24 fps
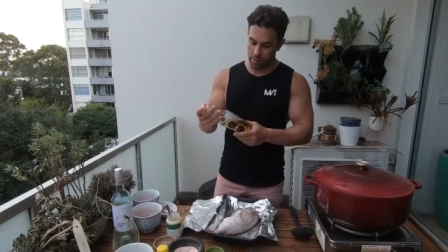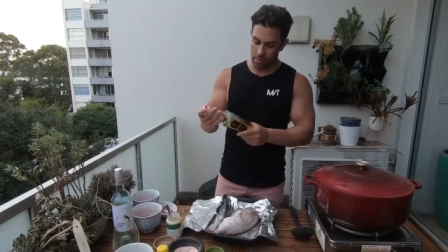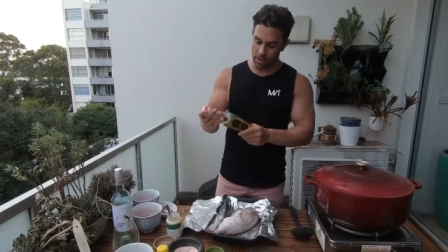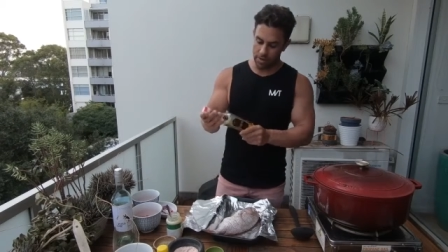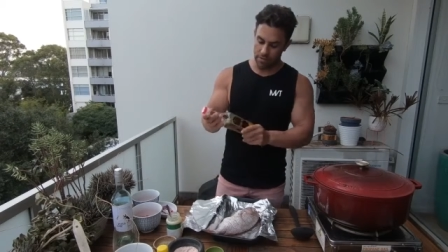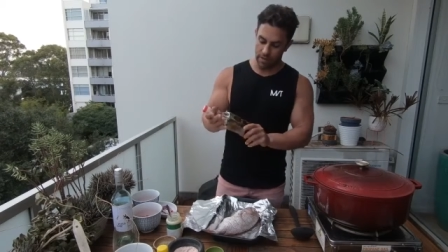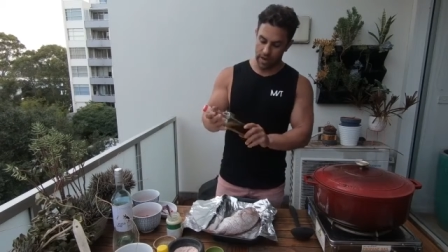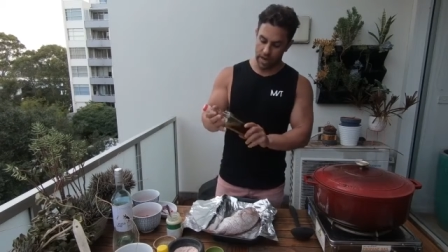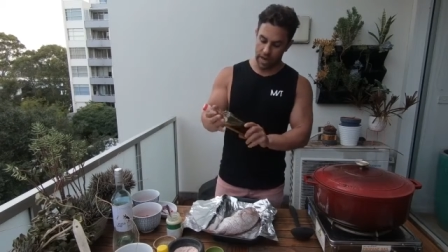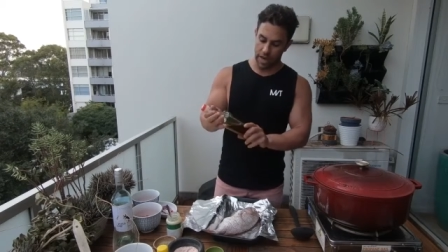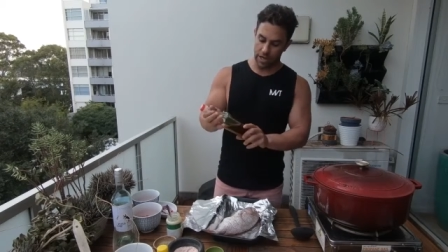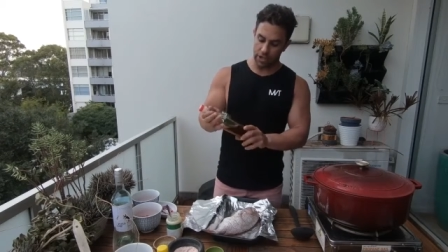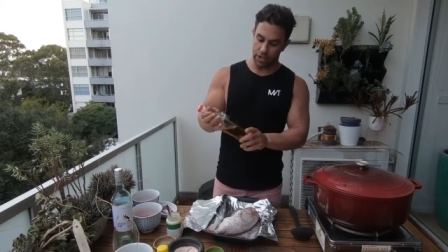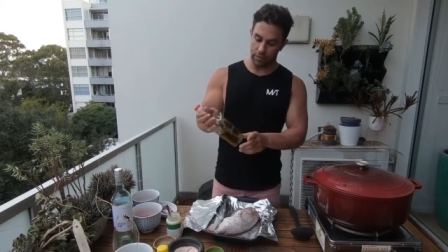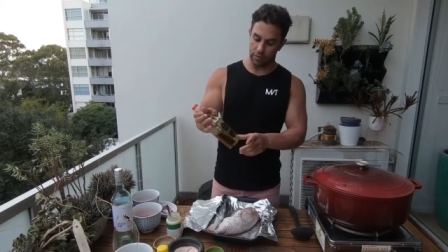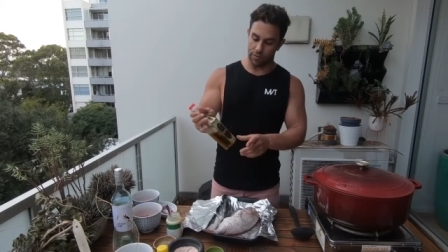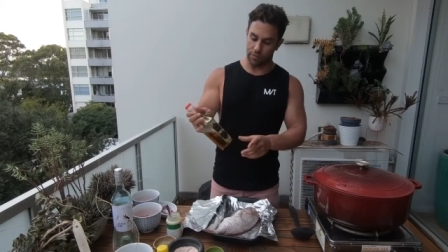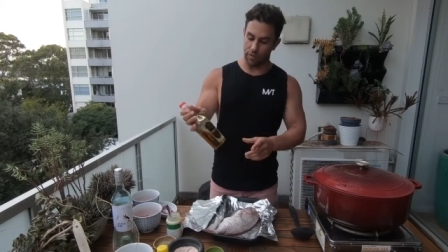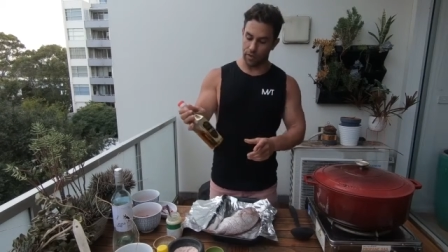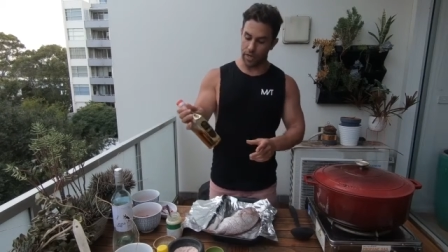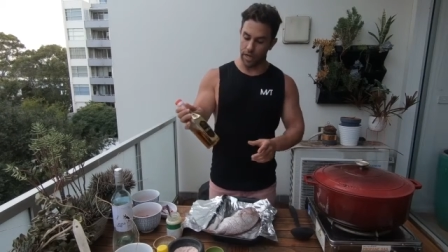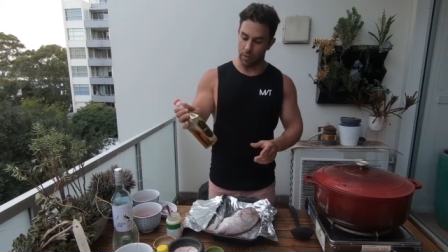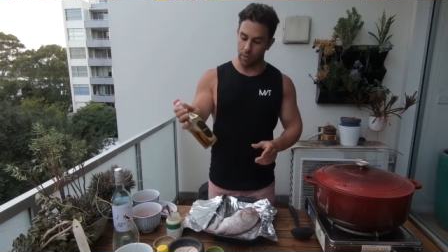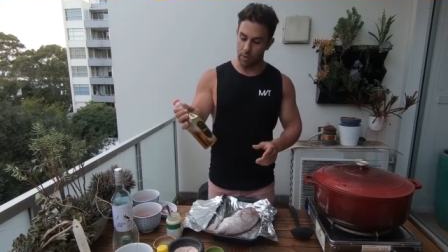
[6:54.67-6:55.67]
it a bit of an Asian
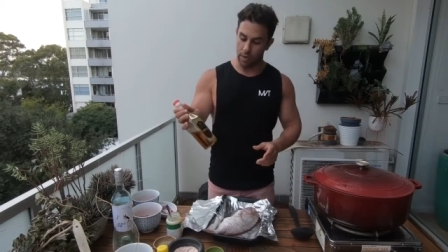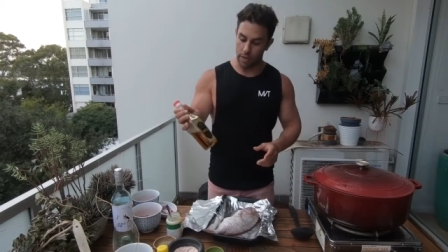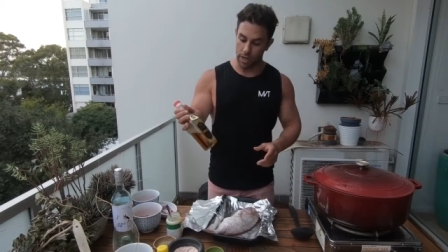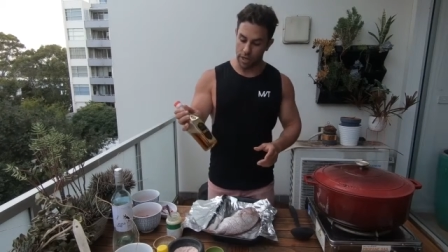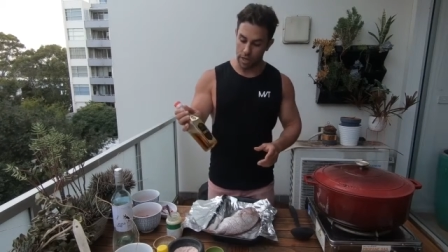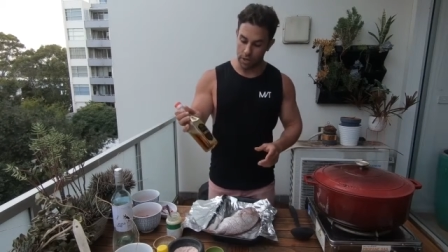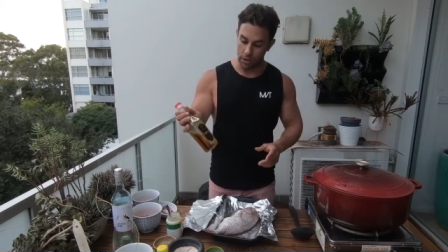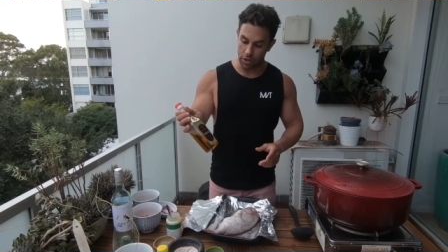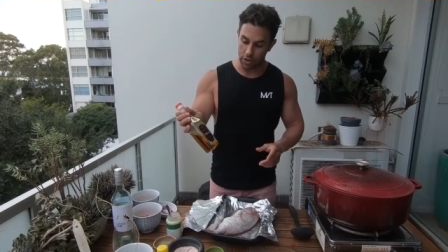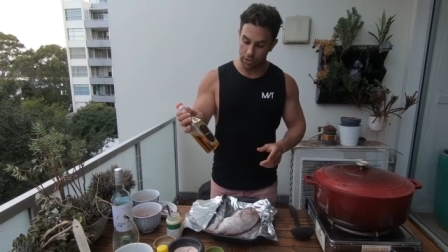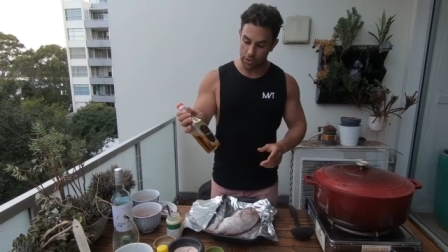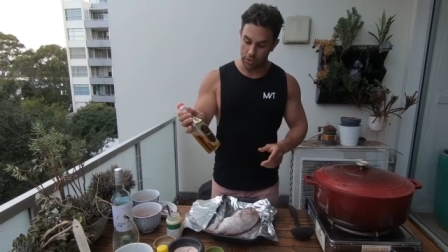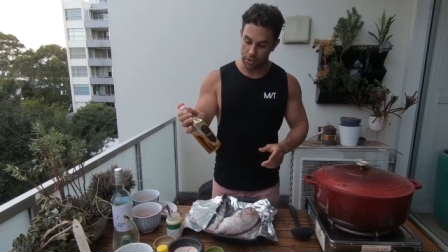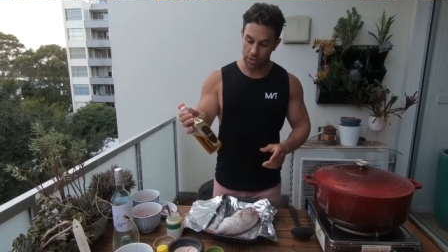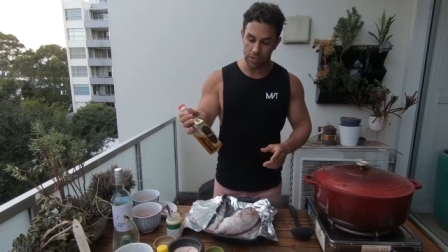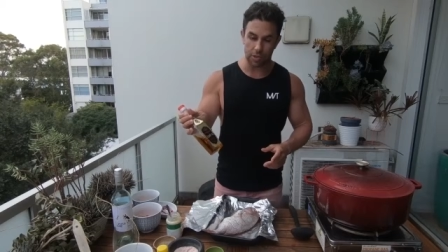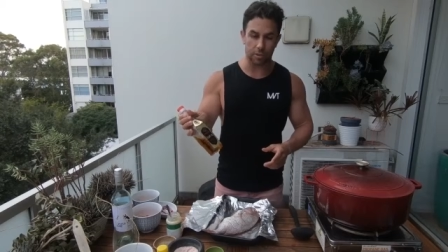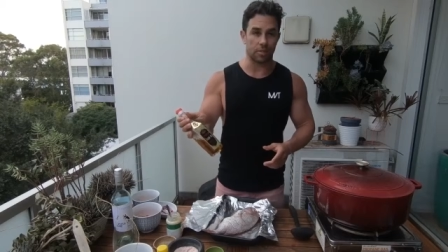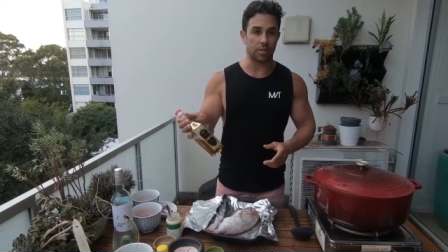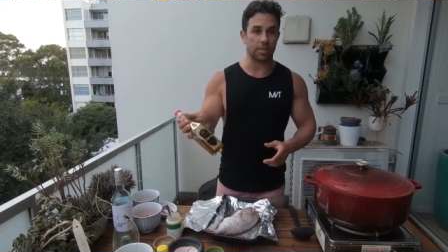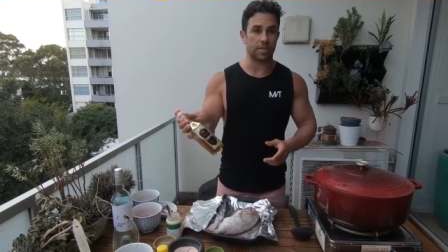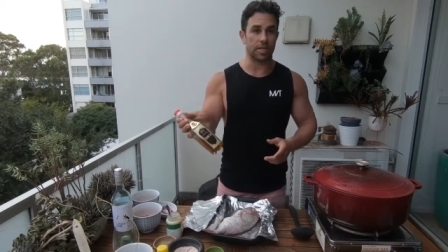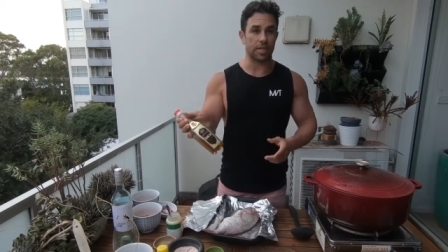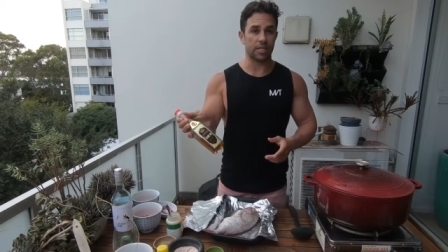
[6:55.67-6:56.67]
flair, what I'm going to use is
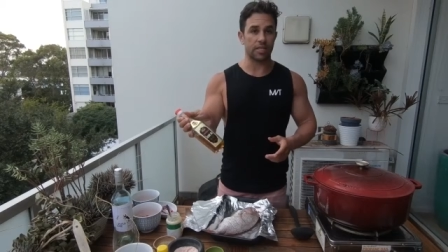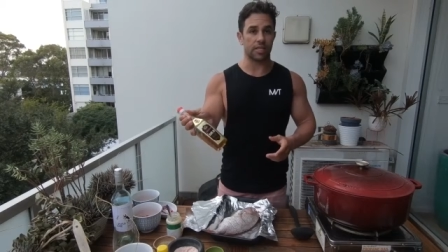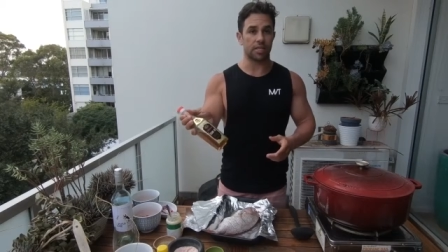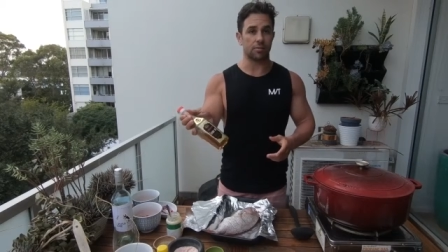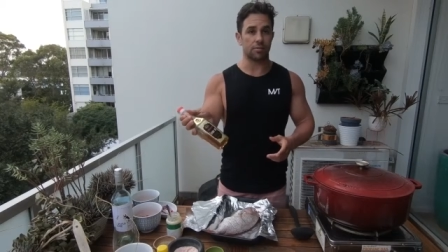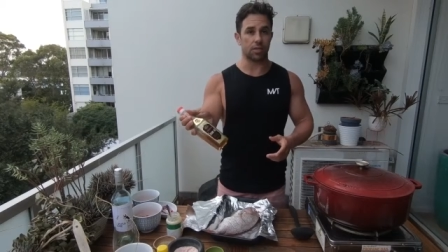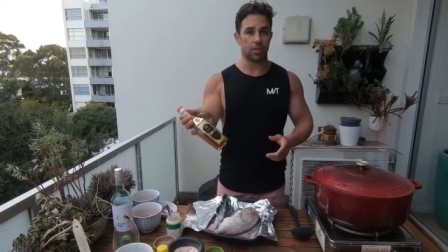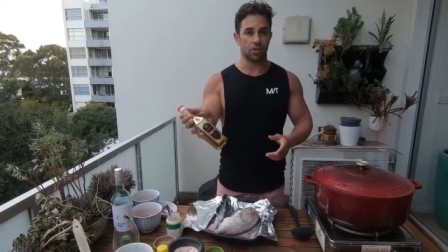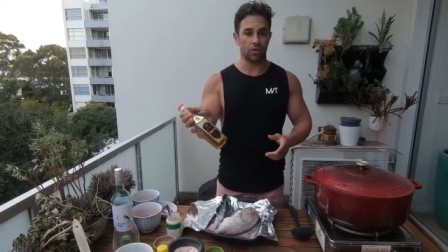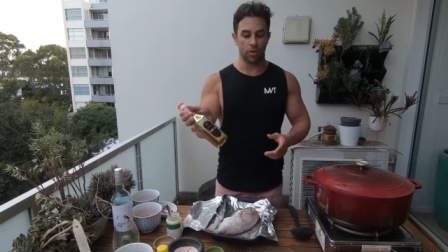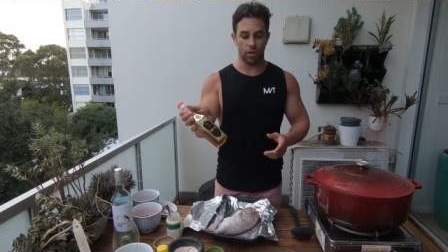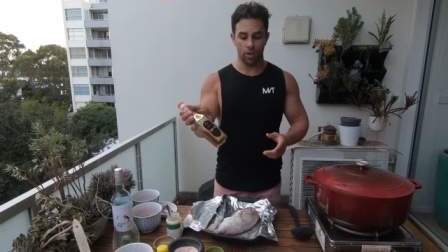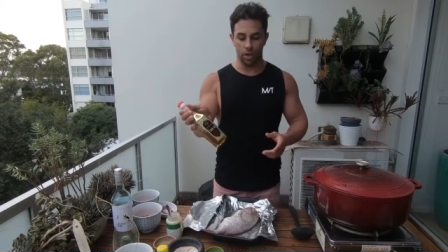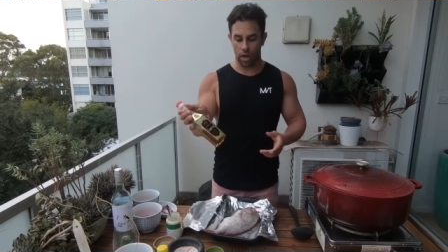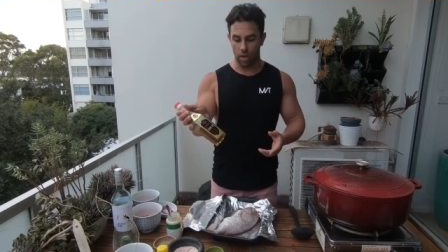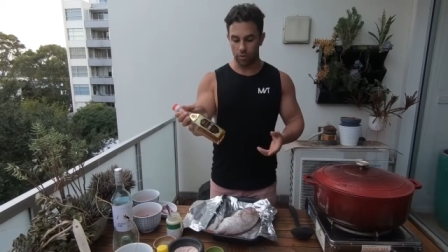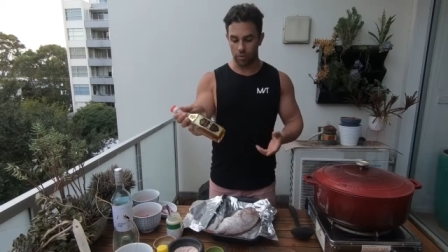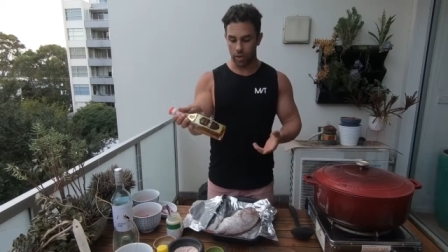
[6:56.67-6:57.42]
some sesame oil.